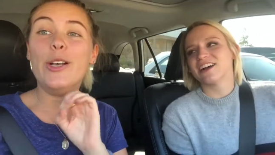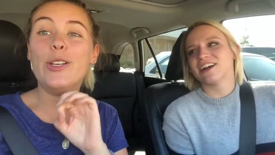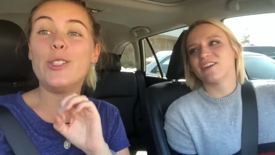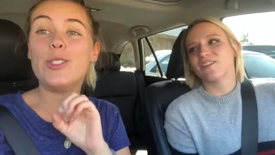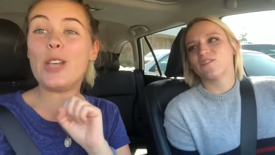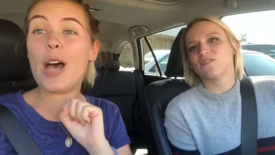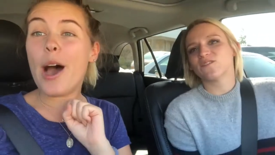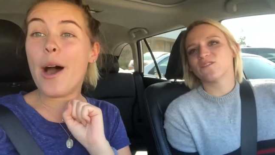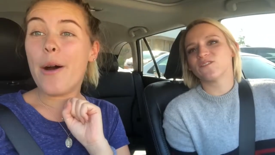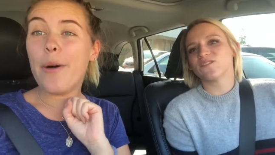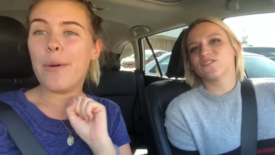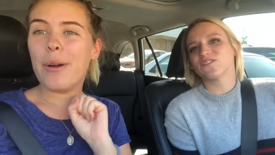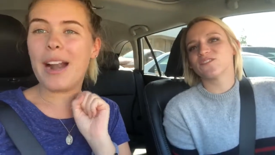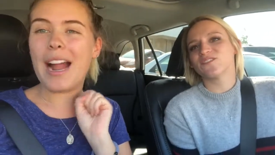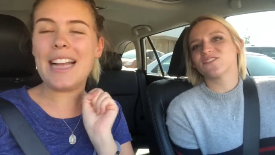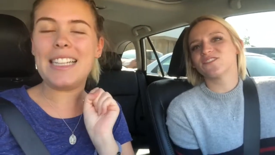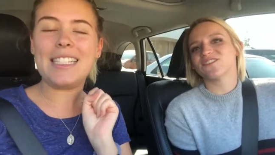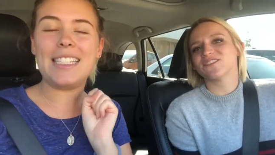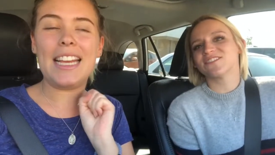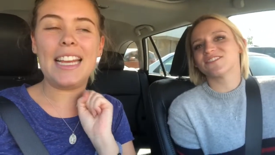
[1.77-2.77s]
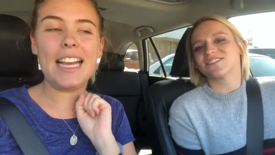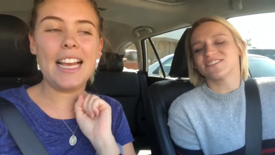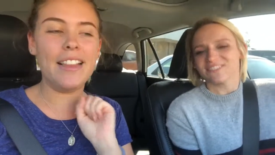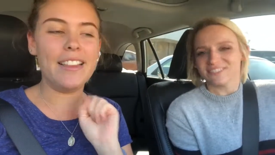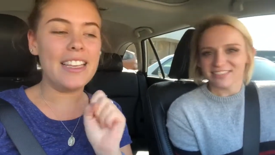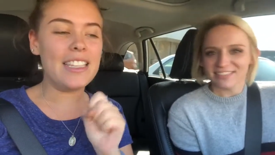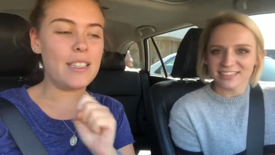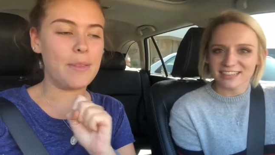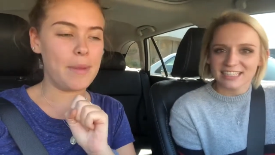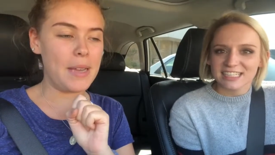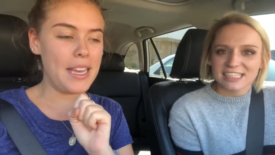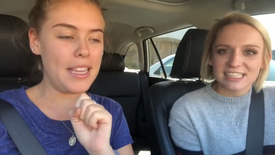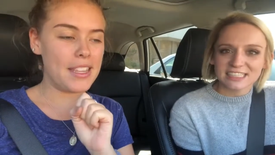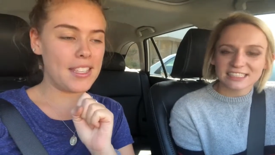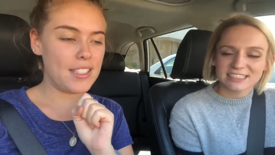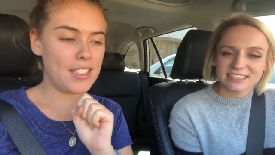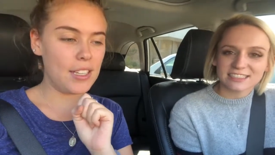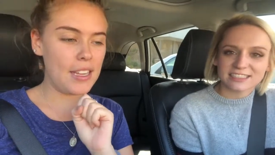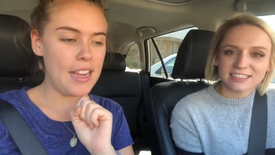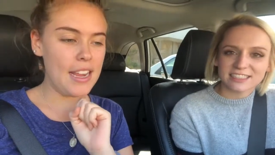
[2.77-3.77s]
Speaker 1: So we're at St.
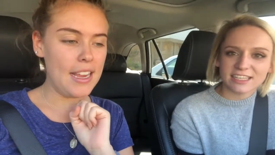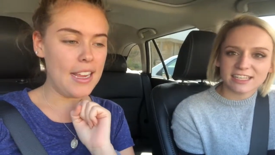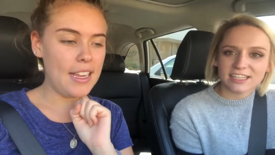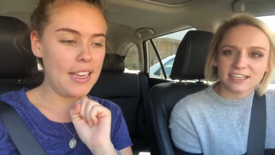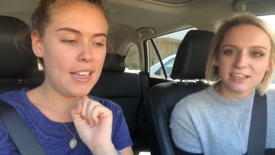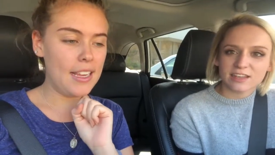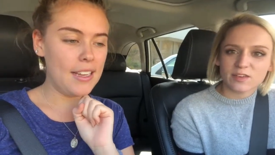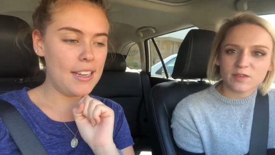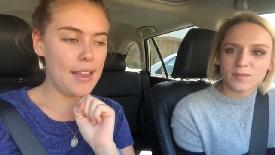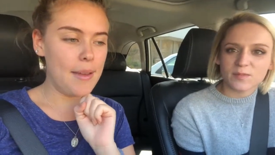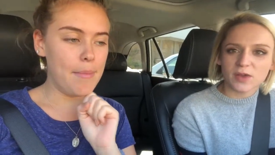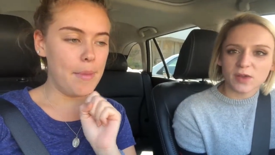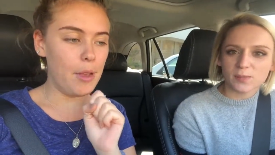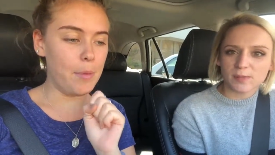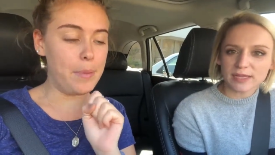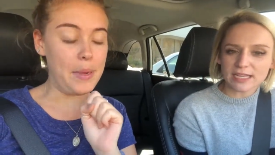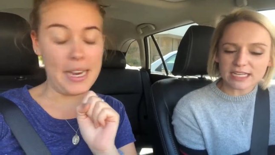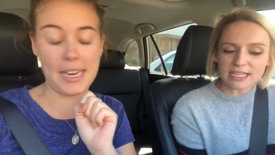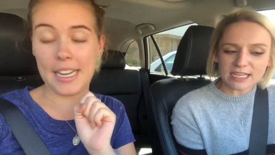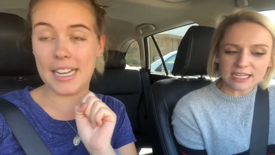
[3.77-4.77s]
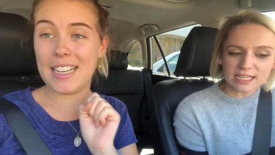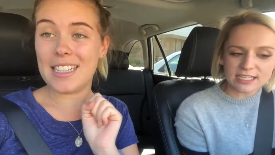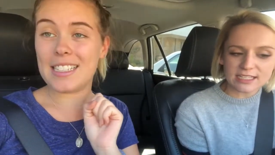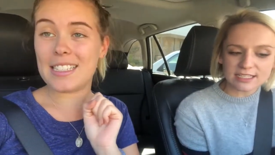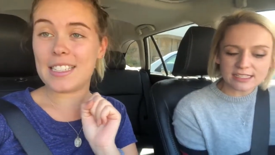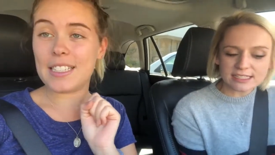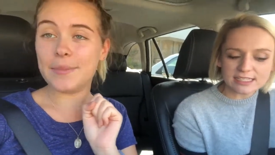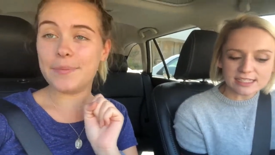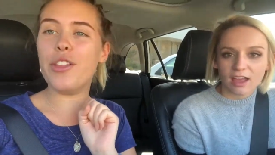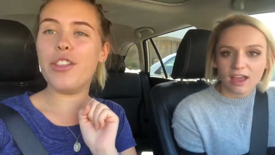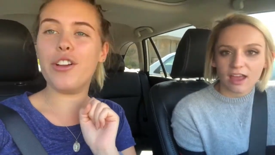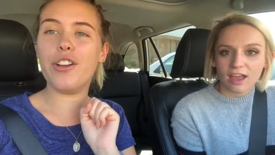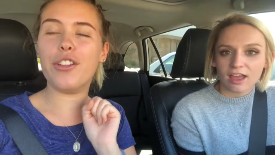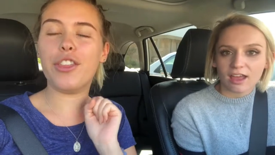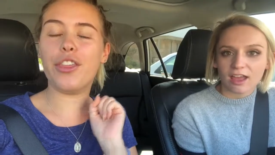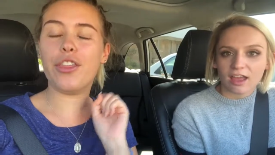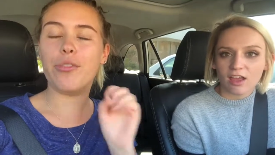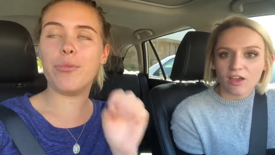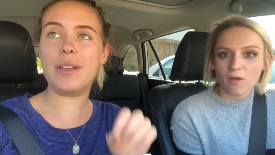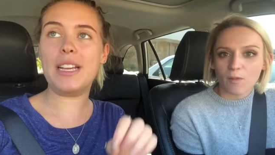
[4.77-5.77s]
Elizabeth's in Milpitas. They're
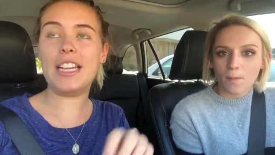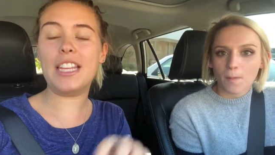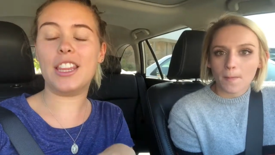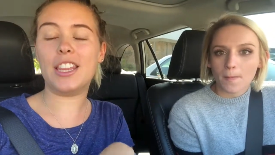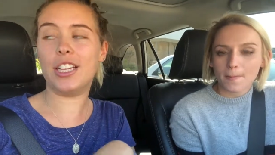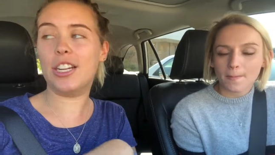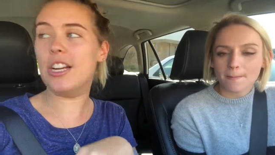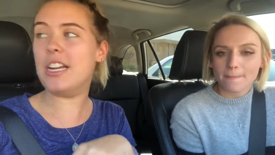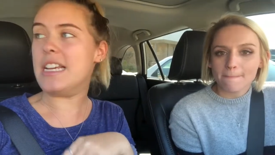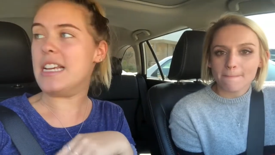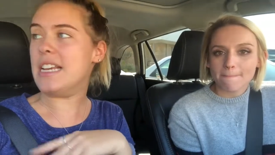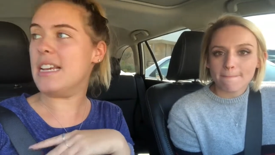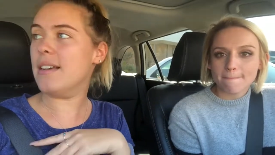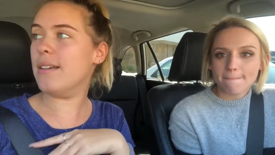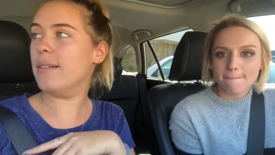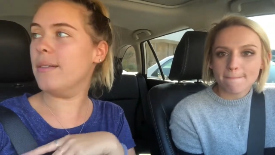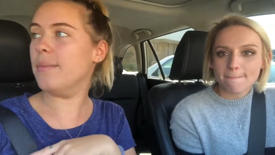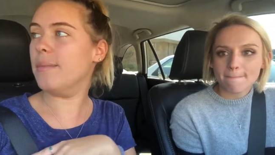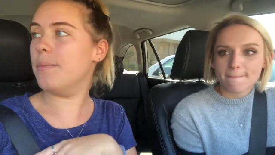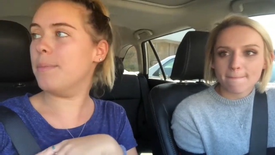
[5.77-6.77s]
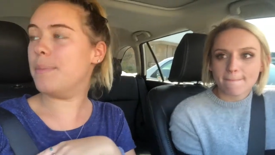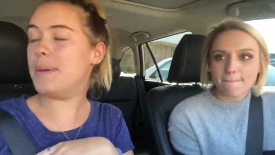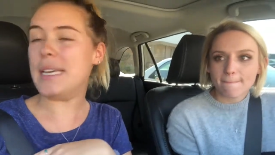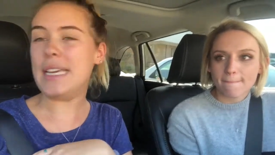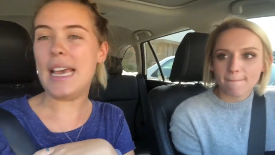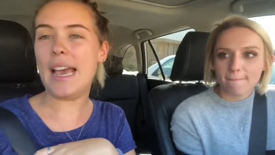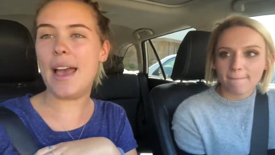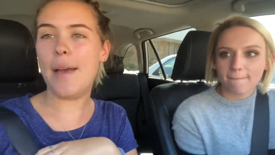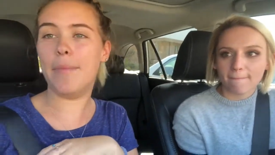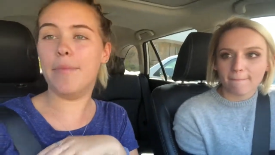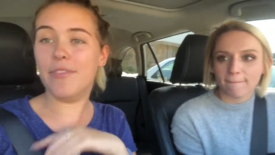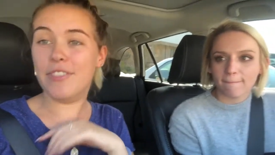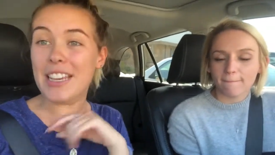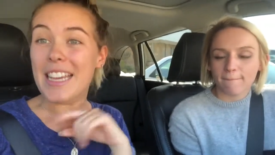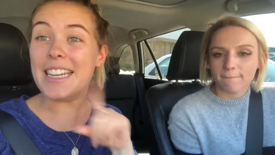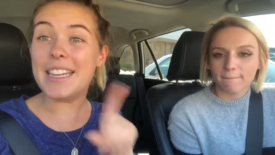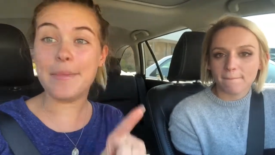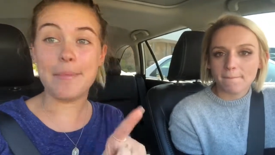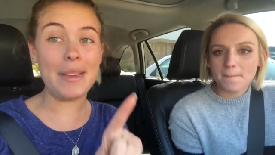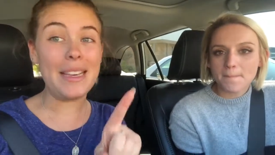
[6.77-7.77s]
3.30 p.m.
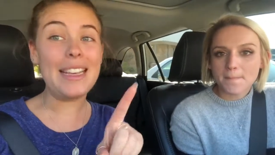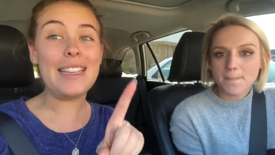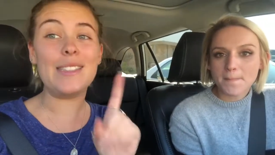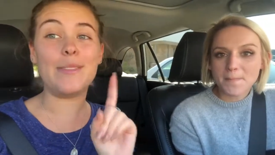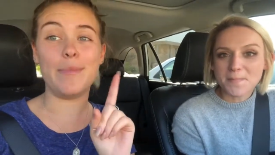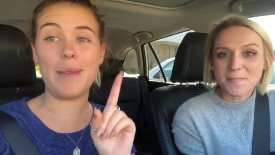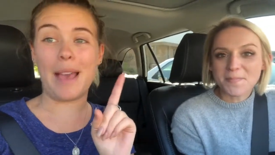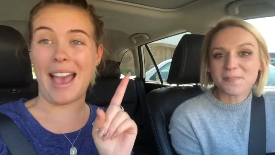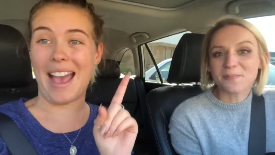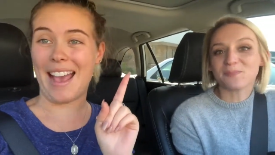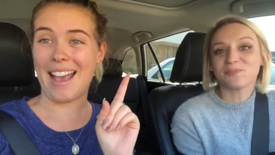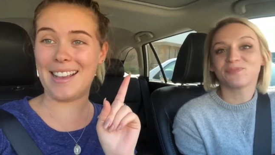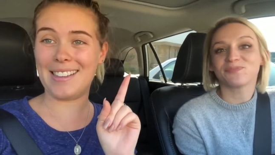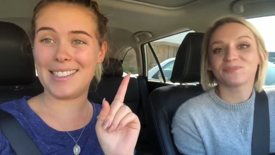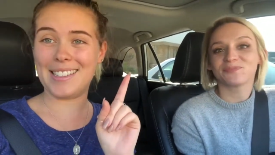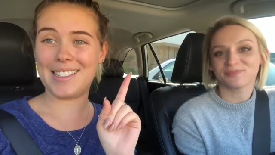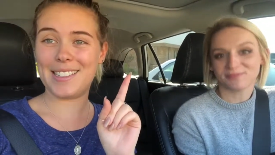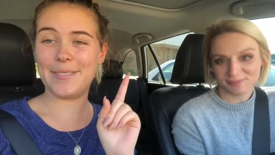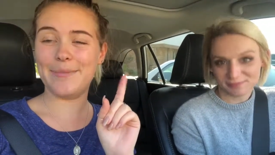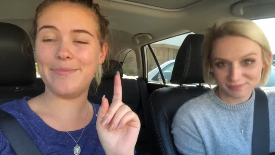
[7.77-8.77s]
Vietnamese mass.